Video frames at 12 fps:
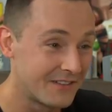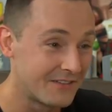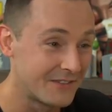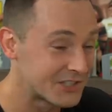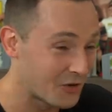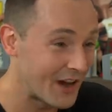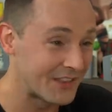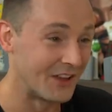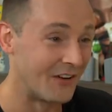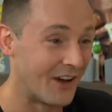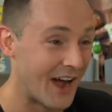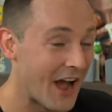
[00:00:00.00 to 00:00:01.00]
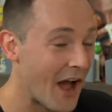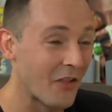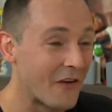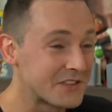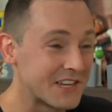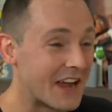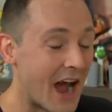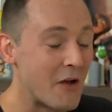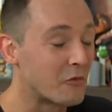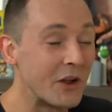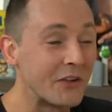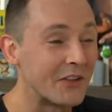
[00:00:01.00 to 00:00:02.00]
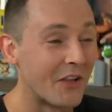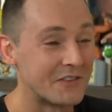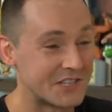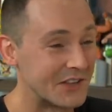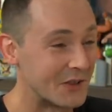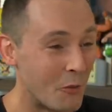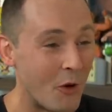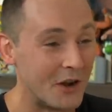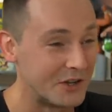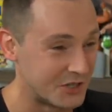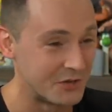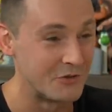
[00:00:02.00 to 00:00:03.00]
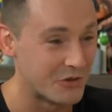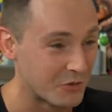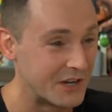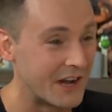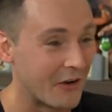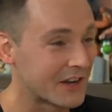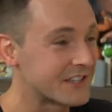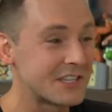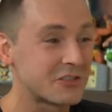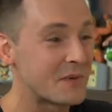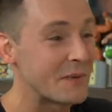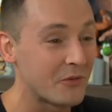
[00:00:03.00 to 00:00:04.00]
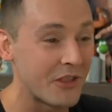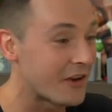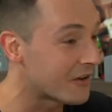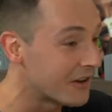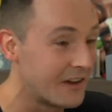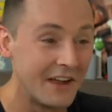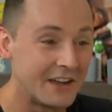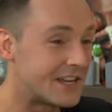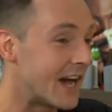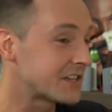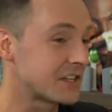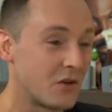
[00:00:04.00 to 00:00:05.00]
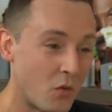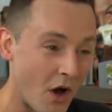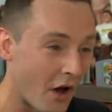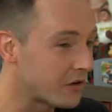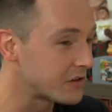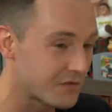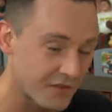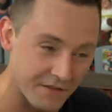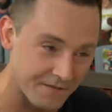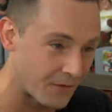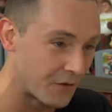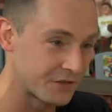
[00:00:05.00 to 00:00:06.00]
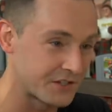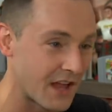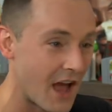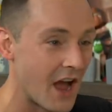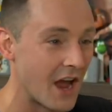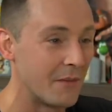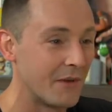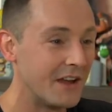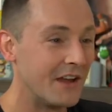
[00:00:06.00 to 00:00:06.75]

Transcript: It's great though. I, I love seeing, I really love seeing the one, two, three dollar because these are people that are testing the waters for the first time.